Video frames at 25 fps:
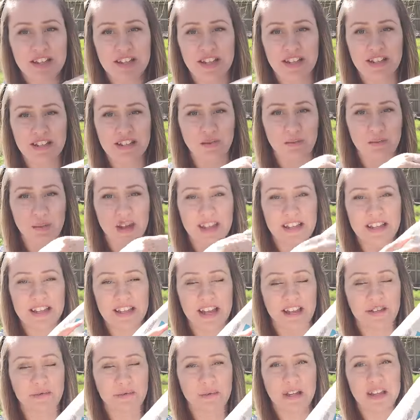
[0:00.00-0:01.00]
It's a Rae
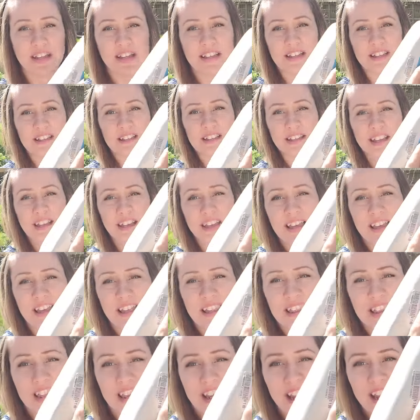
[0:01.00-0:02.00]
Dunn piece
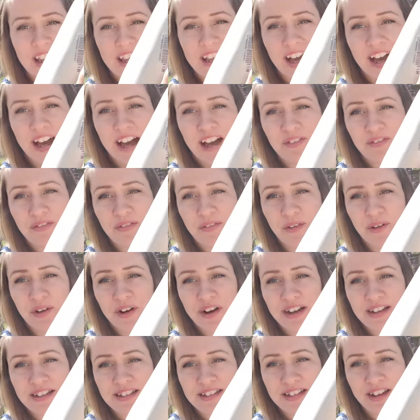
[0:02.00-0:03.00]
that I got for
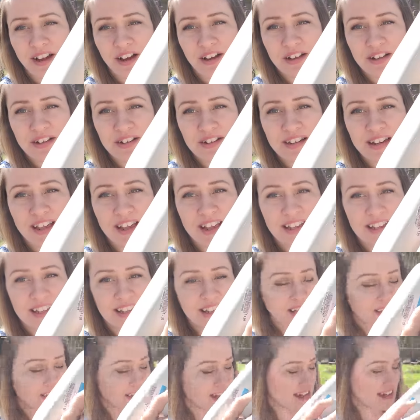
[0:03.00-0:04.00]

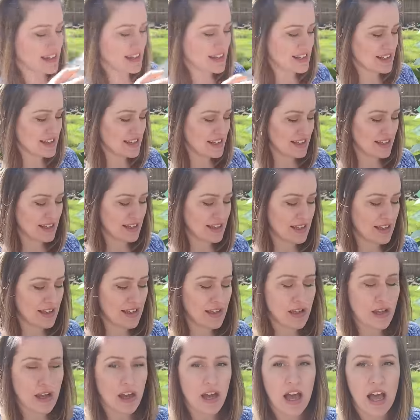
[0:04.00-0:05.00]
$1.99.
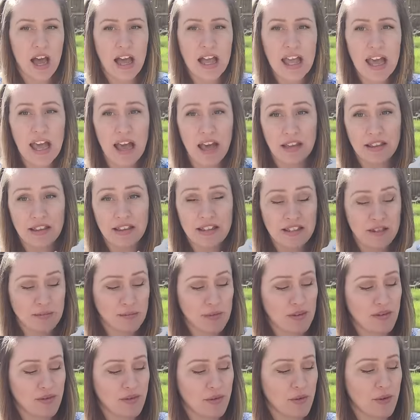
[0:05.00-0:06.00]
I had this
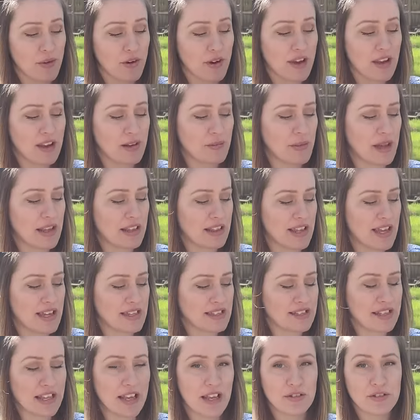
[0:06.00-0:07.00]
before in my
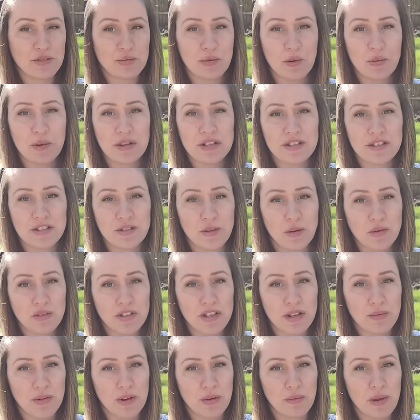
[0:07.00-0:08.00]
last house, but we sold
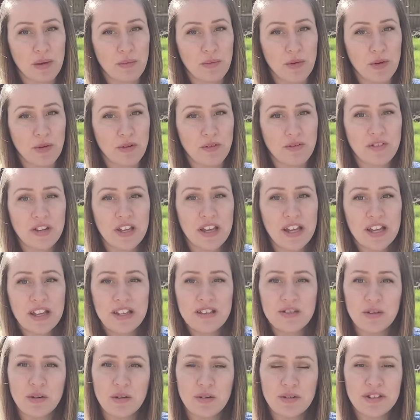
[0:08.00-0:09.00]
it when we moved.
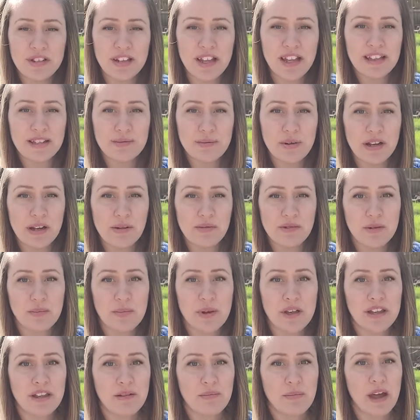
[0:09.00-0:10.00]
So it was nice being able to
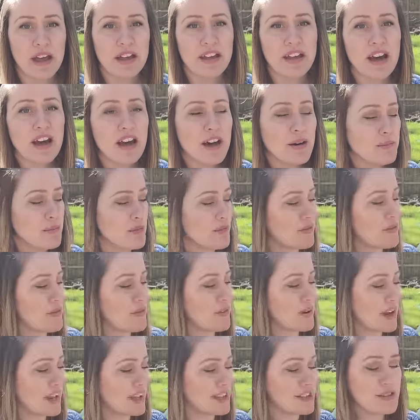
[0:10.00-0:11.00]
pick it back up
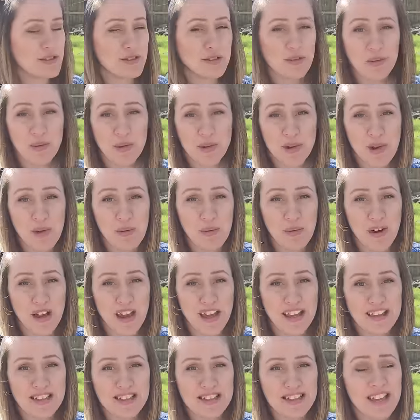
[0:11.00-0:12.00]
for a super low
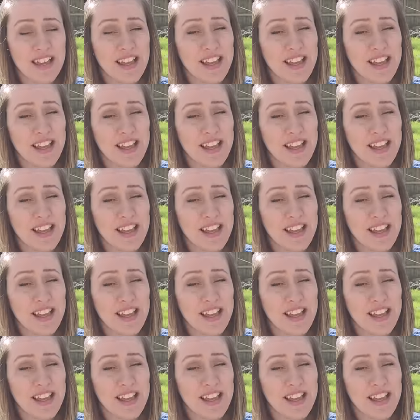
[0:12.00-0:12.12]
price.